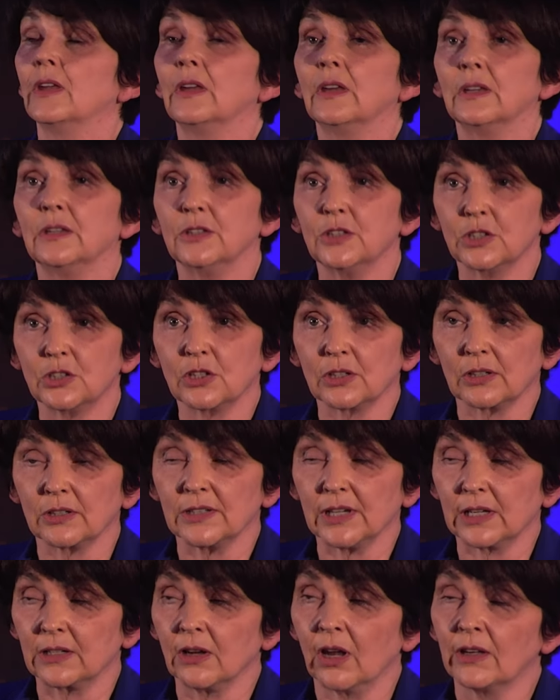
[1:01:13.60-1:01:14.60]
In digital
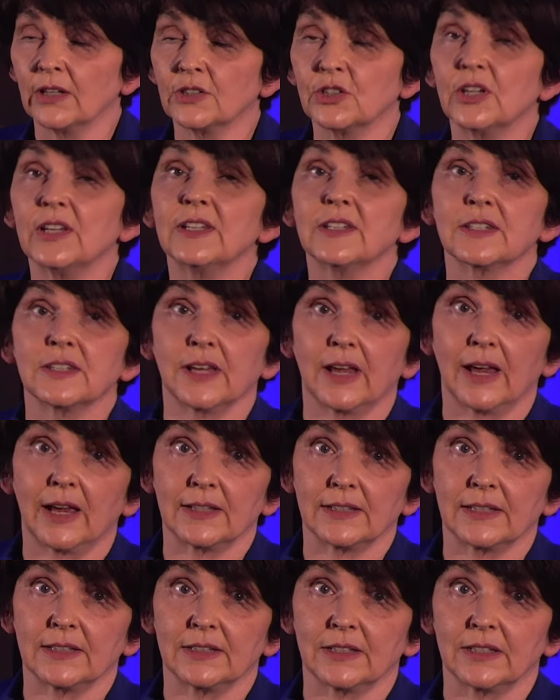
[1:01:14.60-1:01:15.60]
technologies,
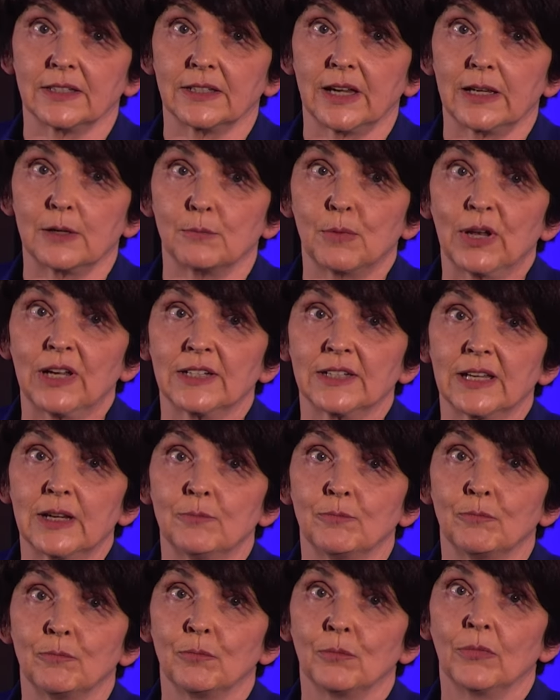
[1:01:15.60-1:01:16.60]
as in sustainability,
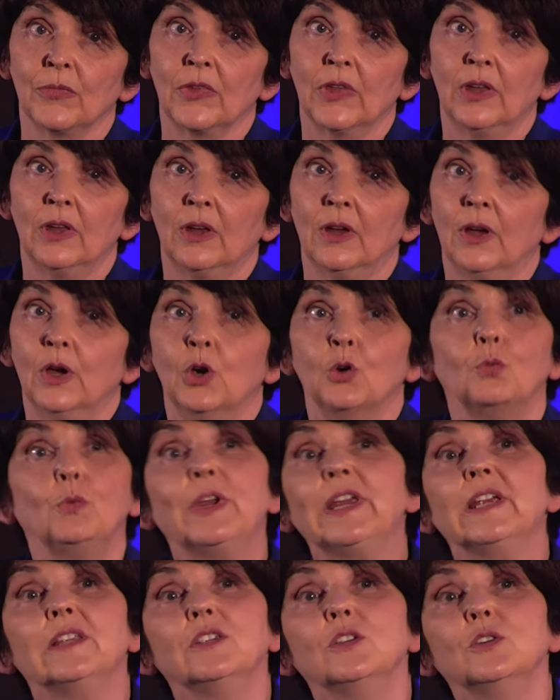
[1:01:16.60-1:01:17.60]

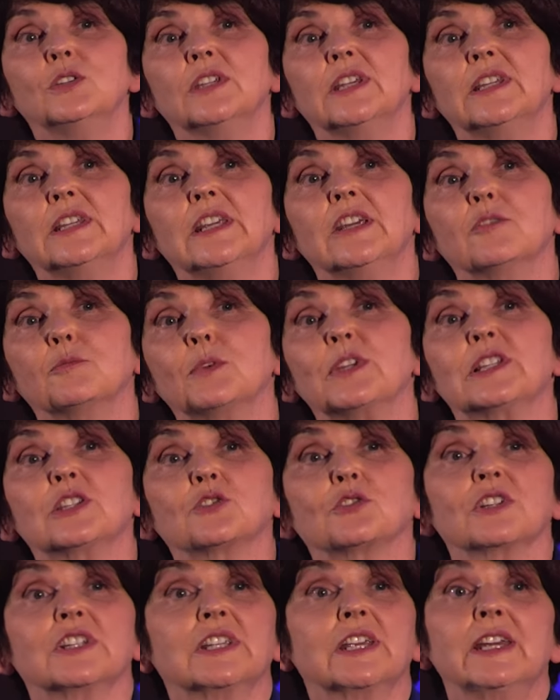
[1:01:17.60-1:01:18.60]
we in UCD have been
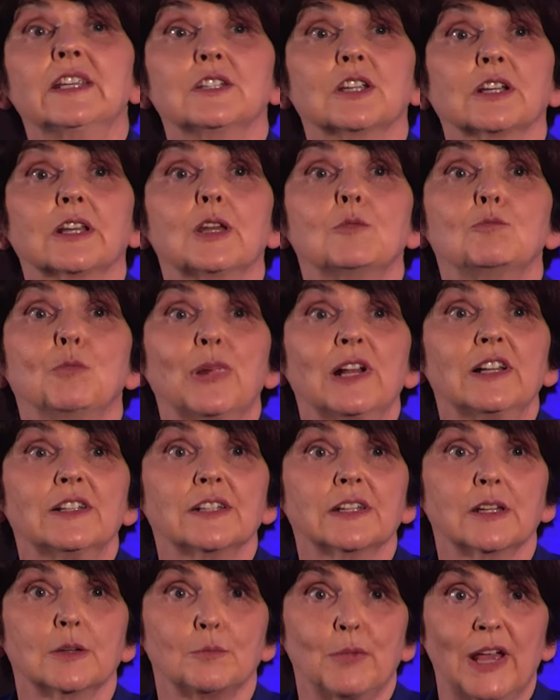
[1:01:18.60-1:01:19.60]
strategically
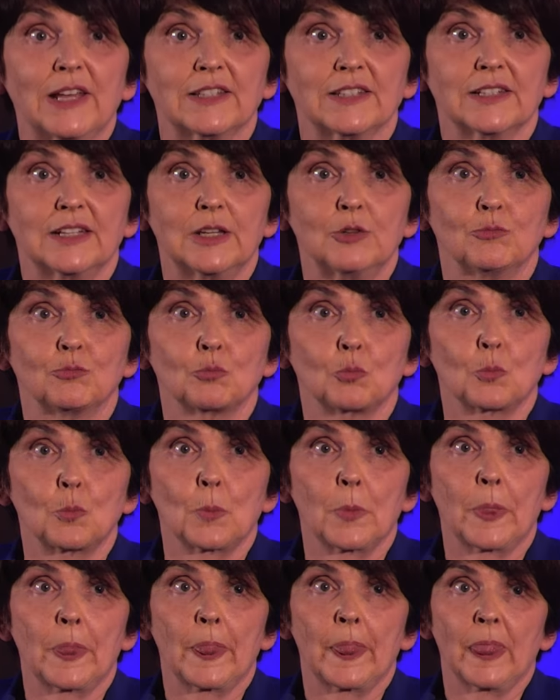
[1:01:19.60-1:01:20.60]
building capacity,
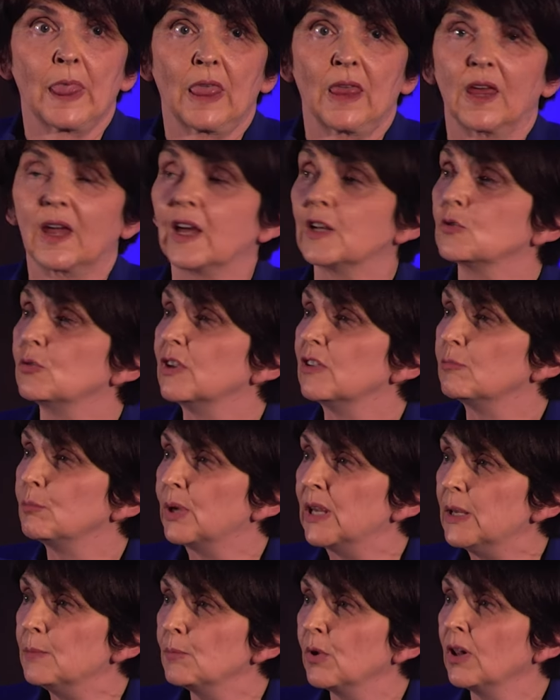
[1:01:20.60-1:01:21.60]
and we have
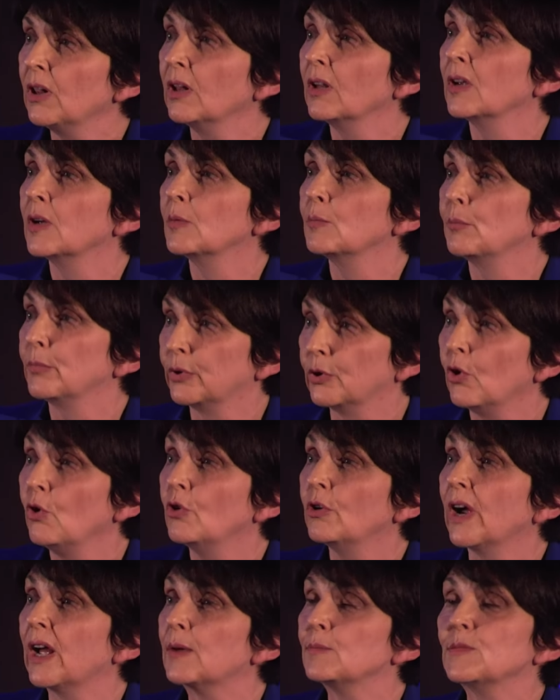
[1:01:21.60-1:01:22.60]
people,
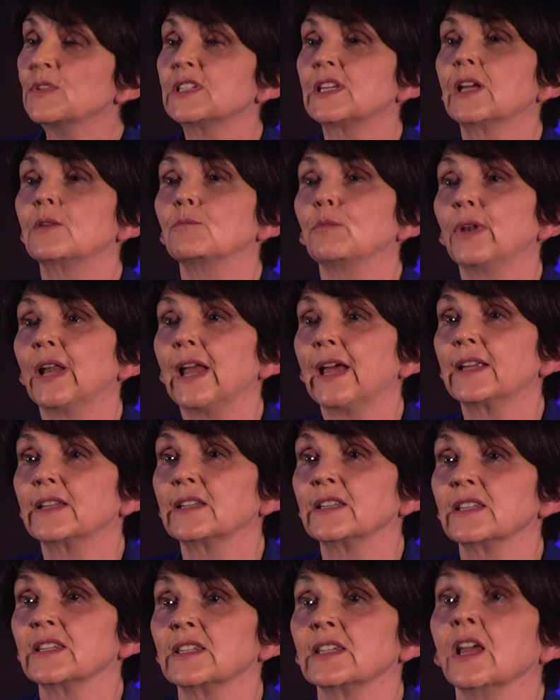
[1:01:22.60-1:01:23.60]
programs, and
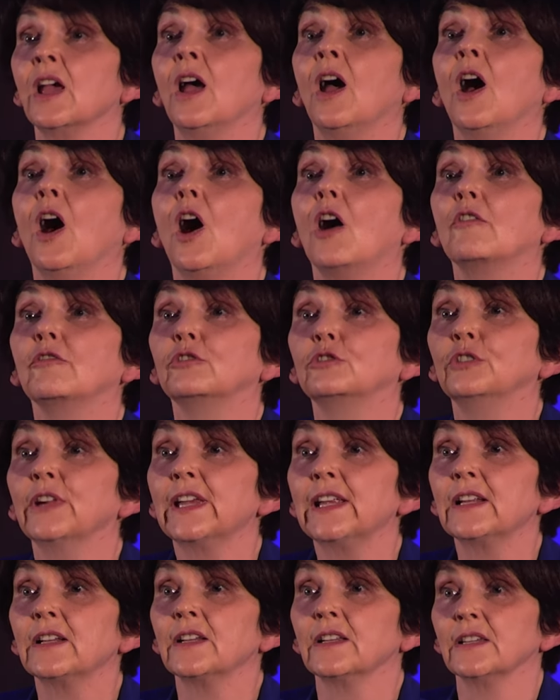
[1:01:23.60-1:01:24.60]
plans of
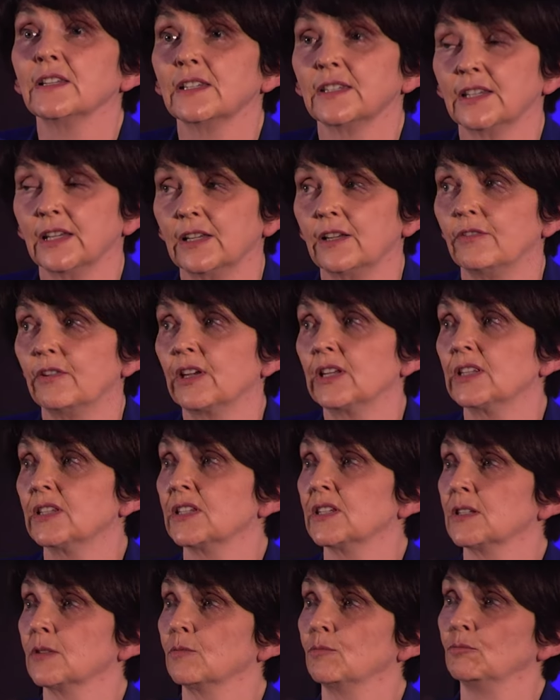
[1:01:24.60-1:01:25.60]
real
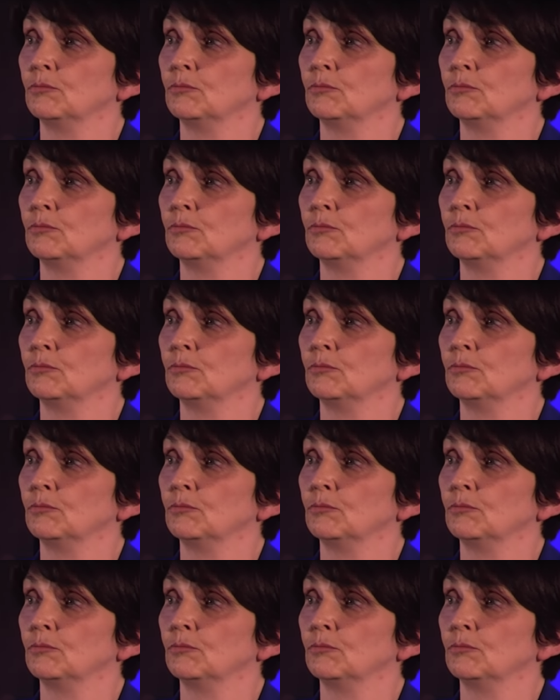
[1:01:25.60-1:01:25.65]
significance.